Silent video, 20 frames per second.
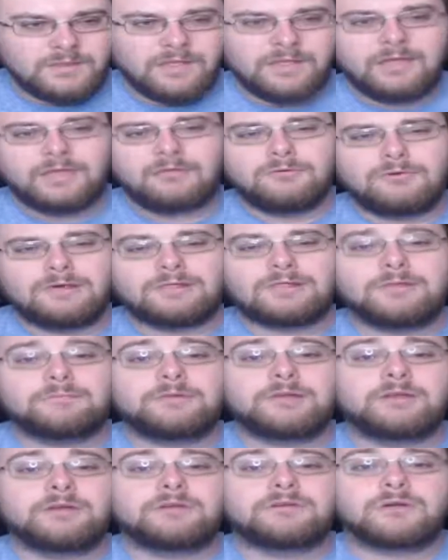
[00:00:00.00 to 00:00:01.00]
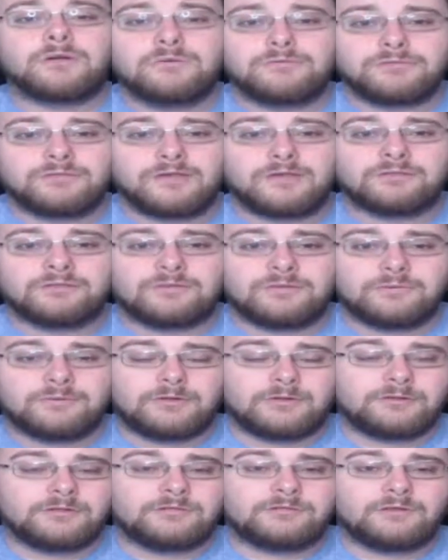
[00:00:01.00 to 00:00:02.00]
Anyway, let me know your own thoughts and
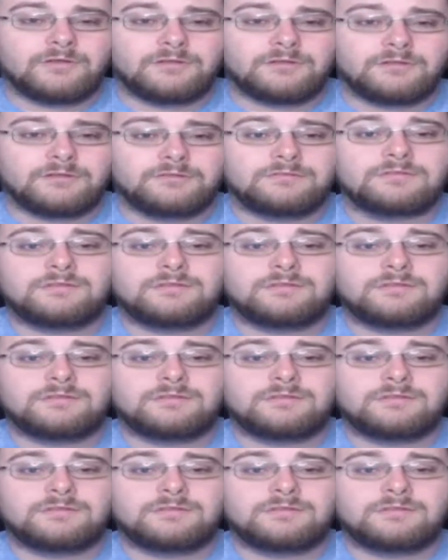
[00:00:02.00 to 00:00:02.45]
opinions on this.